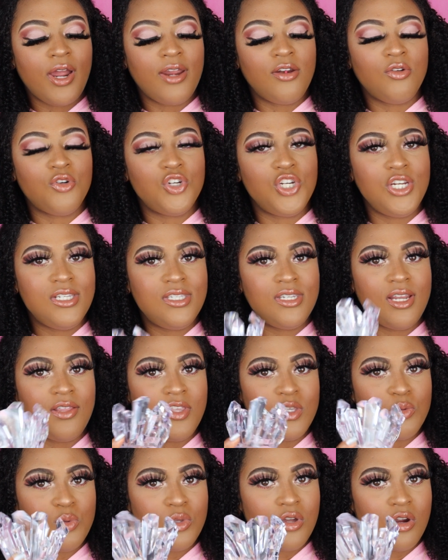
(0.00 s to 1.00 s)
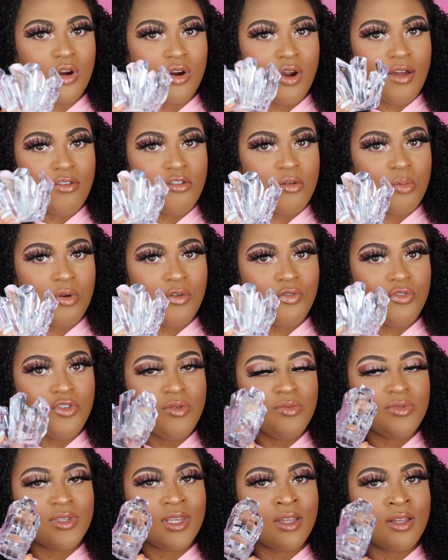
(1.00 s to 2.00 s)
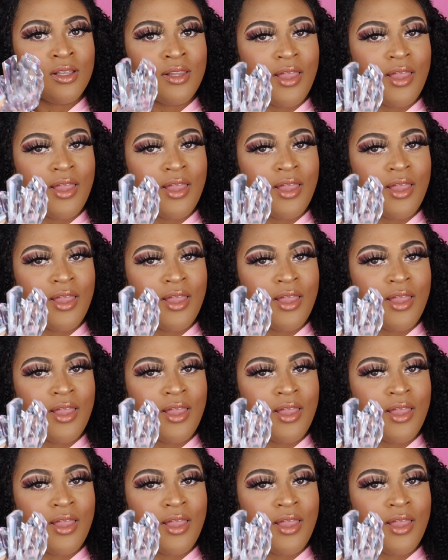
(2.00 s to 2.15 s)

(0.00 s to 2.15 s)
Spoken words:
I know she's done this with her other perfumes like